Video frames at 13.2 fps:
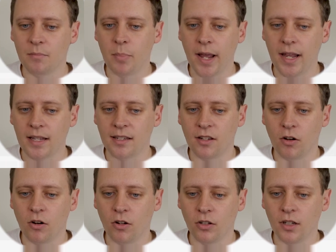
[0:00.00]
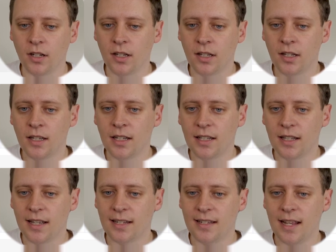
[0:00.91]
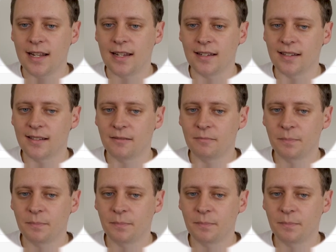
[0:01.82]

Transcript: based on their status.